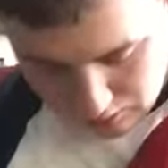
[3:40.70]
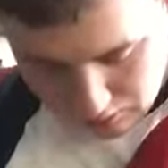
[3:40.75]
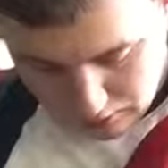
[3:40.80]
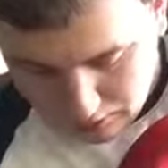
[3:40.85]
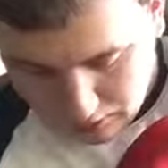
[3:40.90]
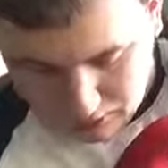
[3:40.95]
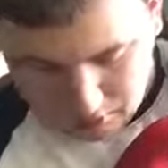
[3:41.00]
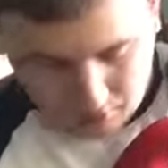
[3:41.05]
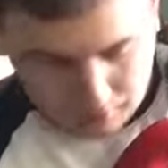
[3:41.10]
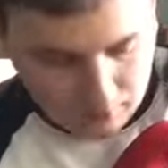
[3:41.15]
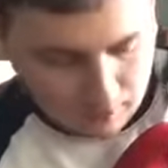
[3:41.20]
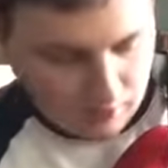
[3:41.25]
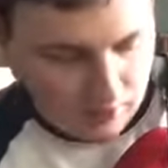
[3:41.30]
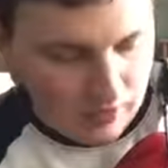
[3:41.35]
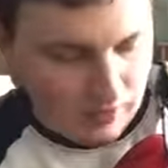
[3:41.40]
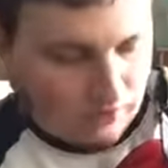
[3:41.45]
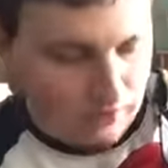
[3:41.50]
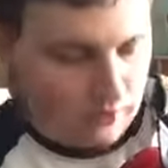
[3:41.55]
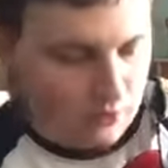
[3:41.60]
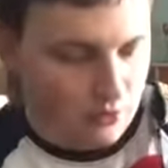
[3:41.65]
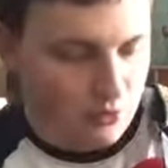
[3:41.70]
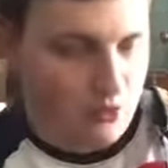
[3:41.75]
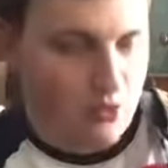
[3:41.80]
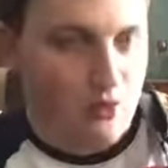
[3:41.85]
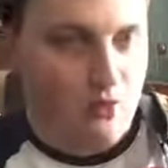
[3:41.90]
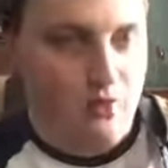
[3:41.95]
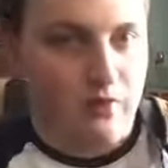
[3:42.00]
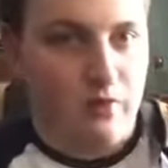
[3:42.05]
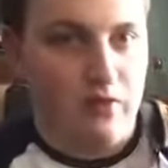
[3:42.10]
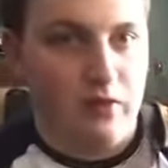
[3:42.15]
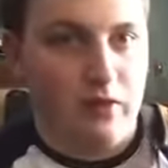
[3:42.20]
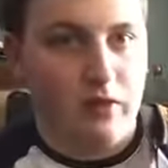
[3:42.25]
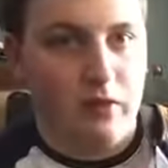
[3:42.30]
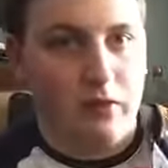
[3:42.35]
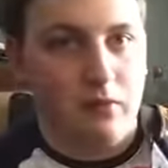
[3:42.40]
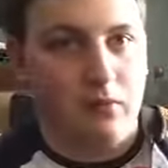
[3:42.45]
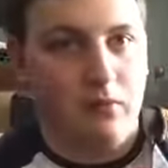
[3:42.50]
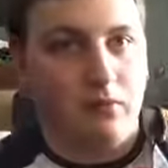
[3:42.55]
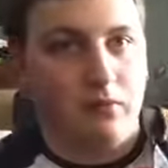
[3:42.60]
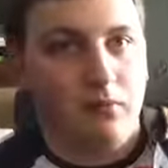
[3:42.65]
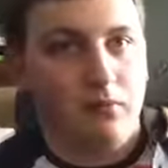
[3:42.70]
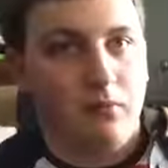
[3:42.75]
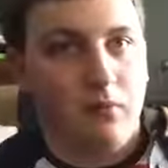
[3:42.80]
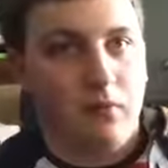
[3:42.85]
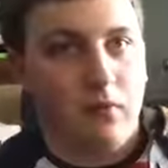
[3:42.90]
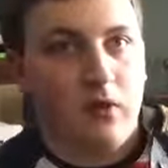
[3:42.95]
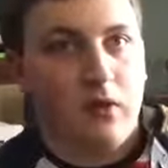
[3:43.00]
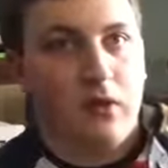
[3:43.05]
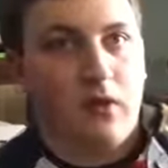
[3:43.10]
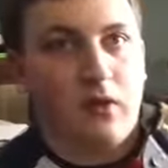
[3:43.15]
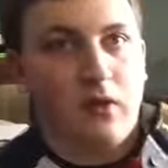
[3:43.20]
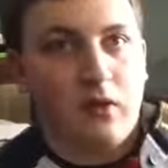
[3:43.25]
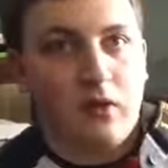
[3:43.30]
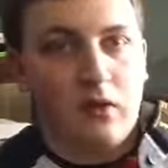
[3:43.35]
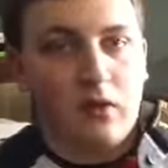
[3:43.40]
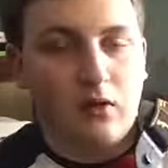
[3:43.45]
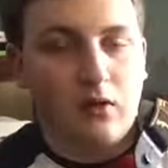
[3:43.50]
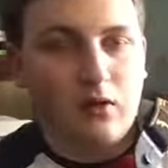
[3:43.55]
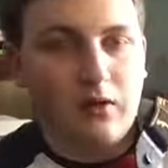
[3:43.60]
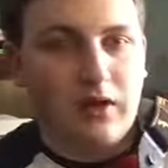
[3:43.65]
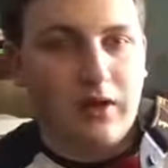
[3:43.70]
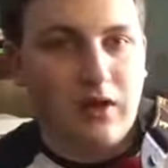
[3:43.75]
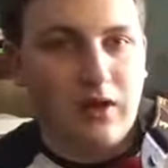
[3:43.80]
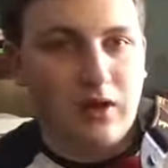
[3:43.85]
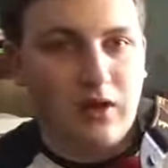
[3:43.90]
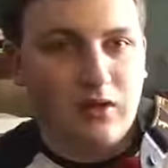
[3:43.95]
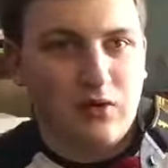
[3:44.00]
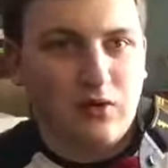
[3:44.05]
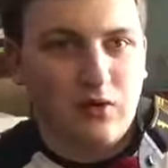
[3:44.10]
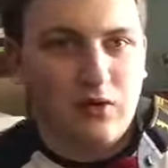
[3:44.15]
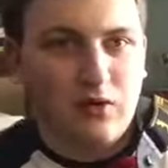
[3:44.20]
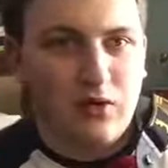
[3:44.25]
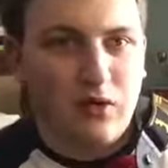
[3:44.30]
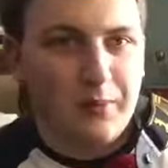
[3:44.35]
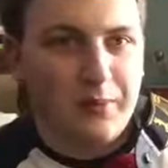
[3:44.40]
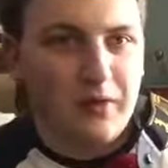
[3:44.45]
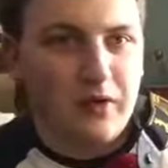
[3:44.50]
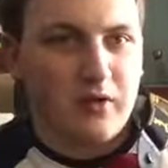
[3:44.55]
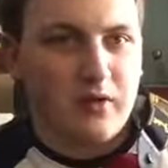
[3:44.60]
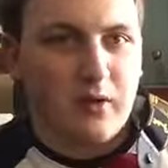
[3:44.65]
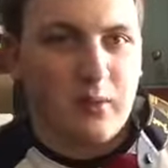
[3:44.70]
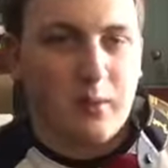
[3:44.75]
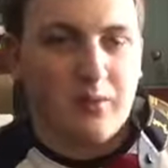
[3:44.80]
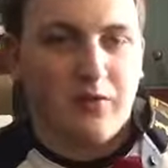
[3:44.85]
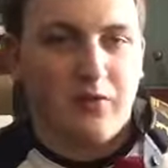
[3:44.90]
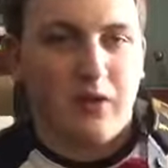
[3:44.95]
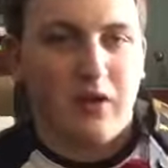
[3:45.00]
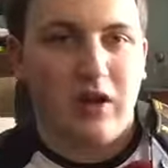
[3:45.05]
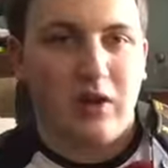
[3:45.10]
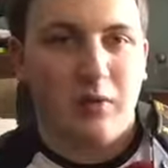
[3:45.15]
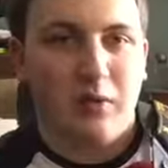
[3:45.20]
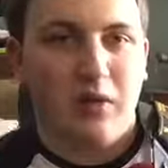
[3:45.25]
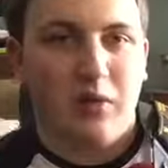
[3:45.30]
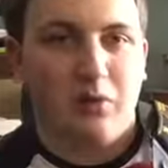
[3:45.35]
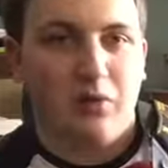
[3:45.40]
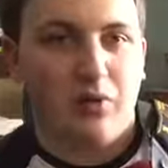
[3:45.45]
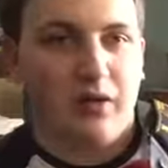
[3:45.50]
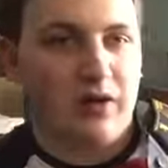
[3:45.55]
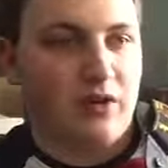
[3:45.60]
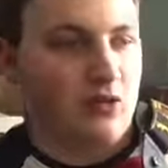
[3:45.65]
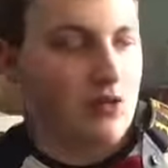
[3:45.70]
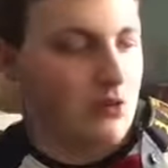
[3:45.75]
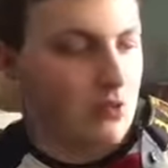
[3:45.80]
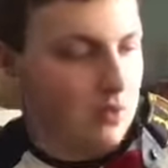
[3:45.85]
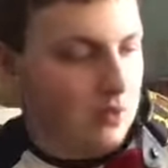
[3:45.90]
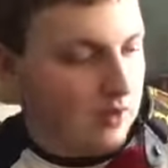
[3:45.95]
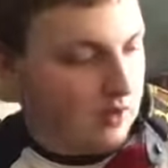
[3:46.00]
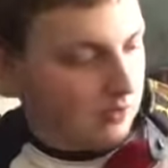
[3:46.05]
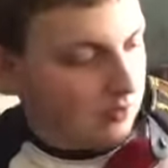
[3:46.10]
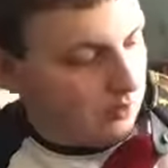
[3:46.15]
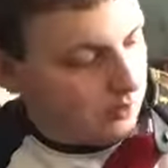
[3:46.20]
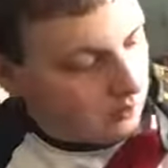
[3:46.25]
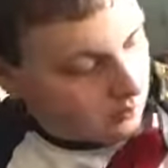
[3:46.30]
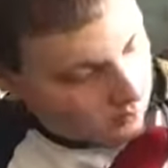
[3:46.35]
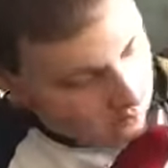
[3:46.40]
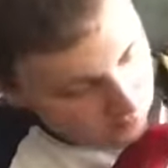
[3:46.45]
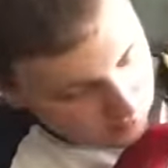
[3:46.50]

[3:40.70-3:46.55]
I'm not sure if it's okay to do it low because I'm afraid it may break the strings.